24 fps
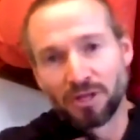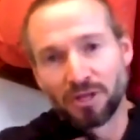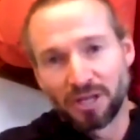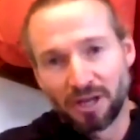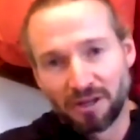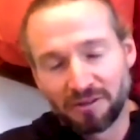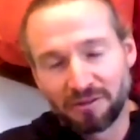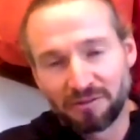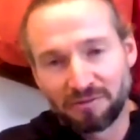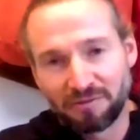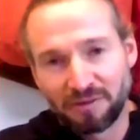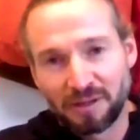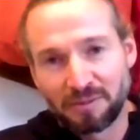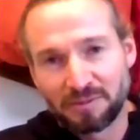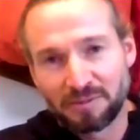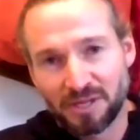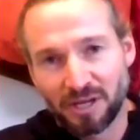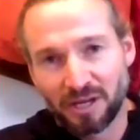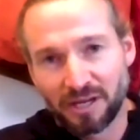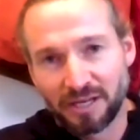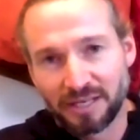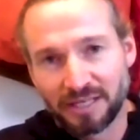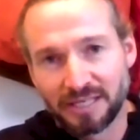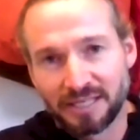on the flip
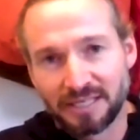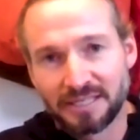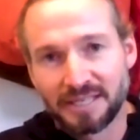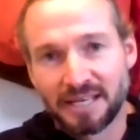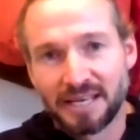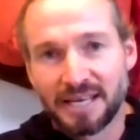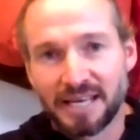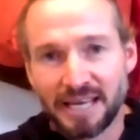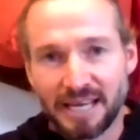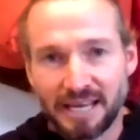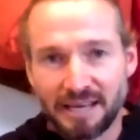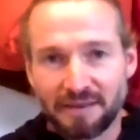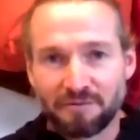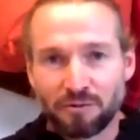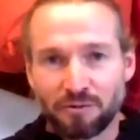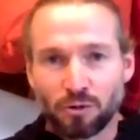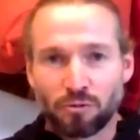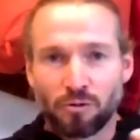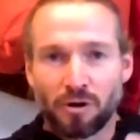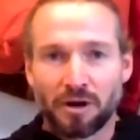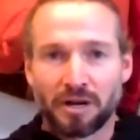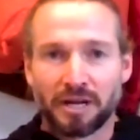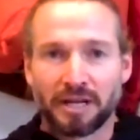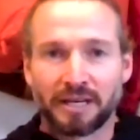side is, if
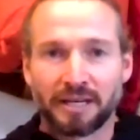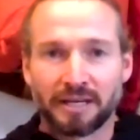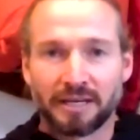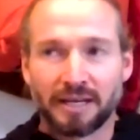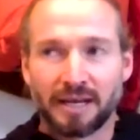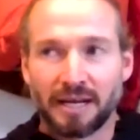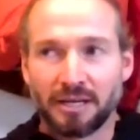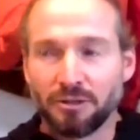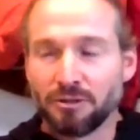you're running